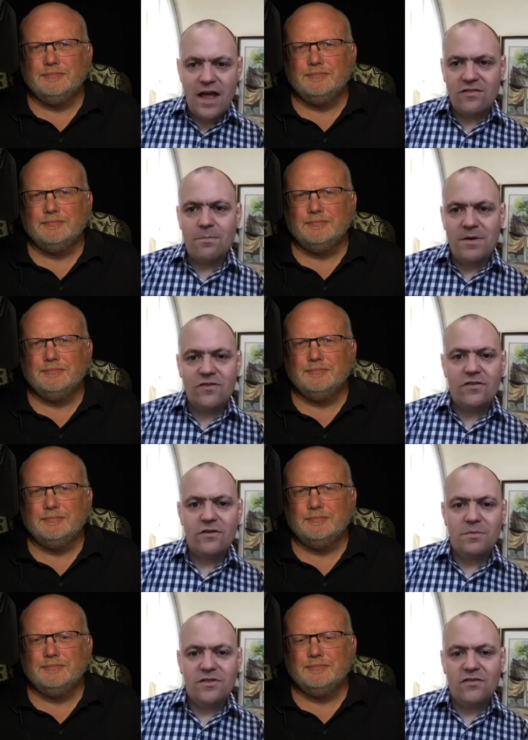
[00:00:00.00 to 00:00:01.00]
Speaker 1: position you should
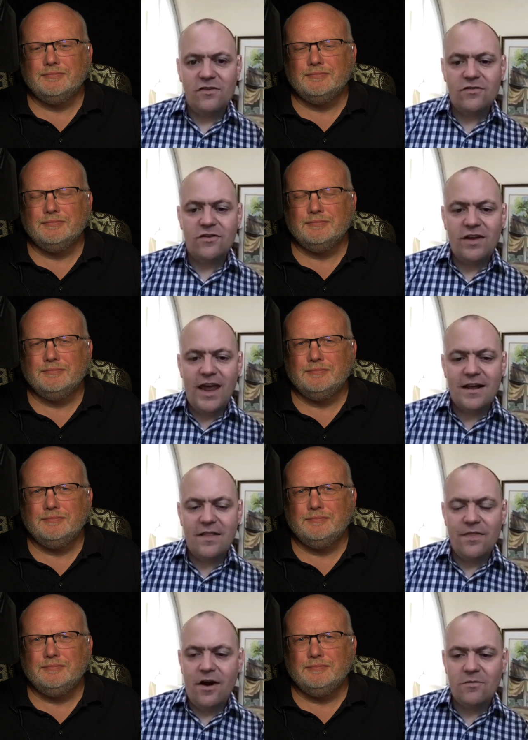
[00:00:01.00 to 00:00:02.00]
take. And Archbishop Davies
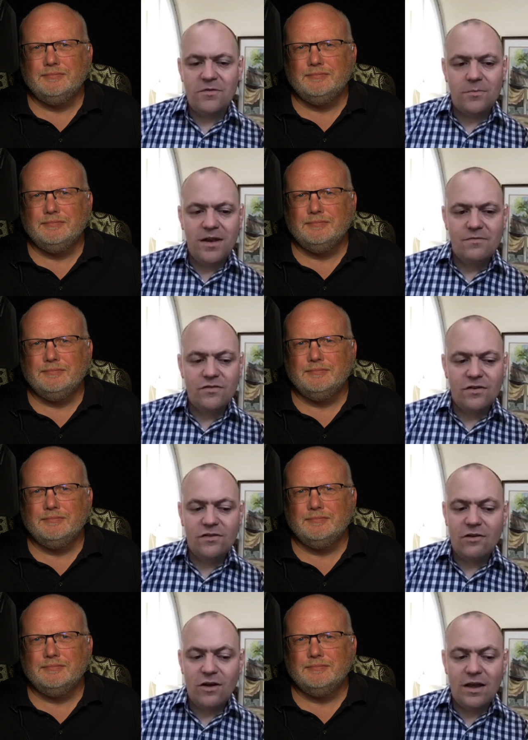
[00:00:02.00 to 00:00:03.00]
just said, look, if you don't want to
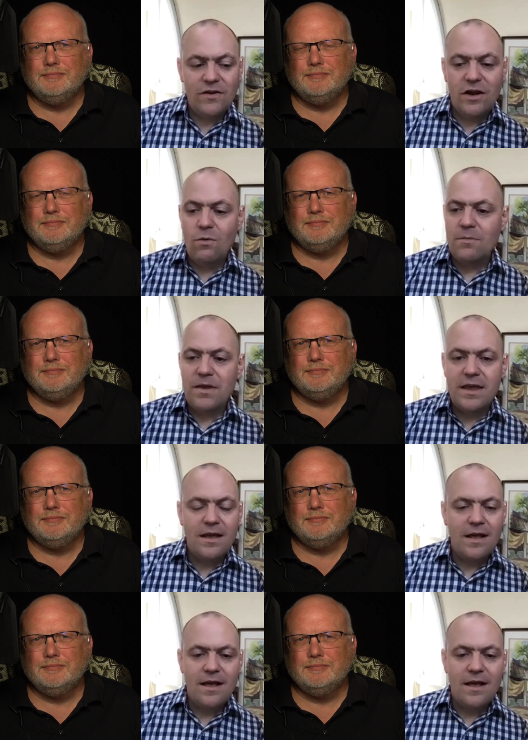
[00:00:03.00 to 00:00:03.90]
be an authentic